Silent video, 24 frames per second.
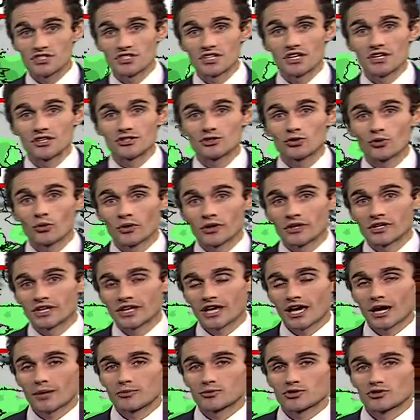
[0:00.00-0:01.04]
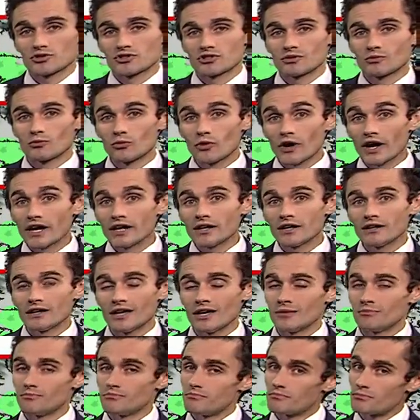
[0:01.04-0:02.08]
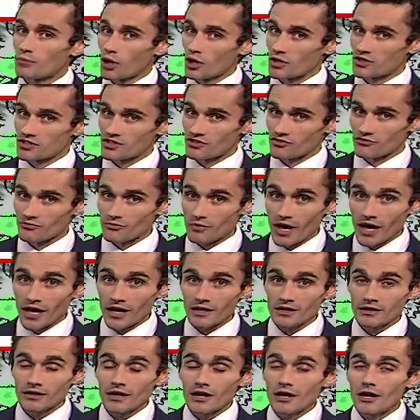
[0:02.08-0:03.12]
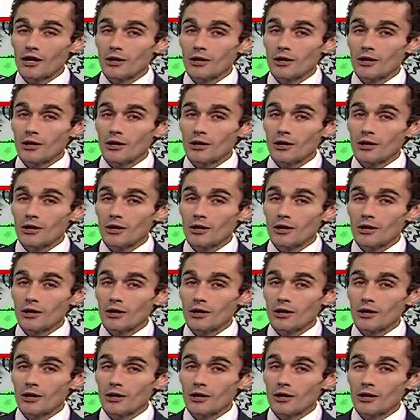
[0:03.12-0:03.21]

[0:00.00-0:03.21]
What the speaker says: is going to capture some rain in parts of Maine,